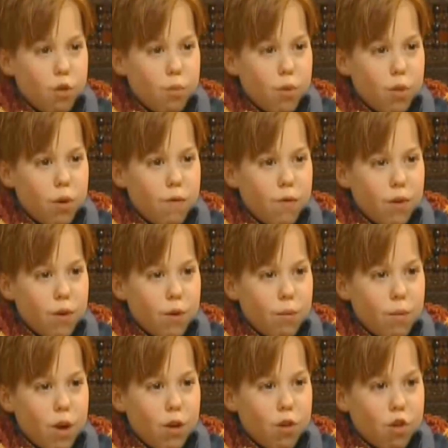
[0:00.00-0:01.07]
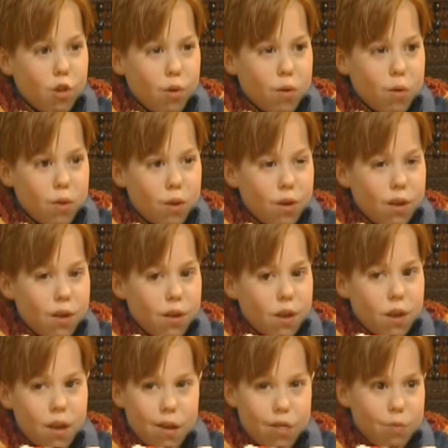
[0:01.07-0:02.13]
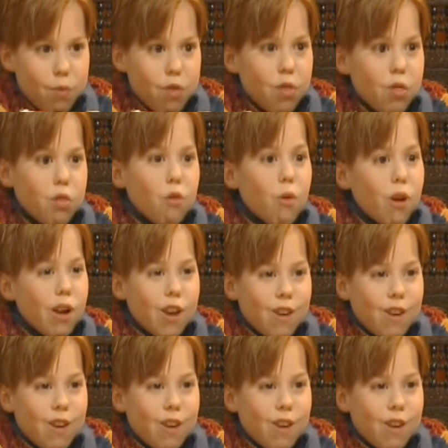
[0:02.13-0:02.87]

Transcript: her she'd be living in a mansion as Missus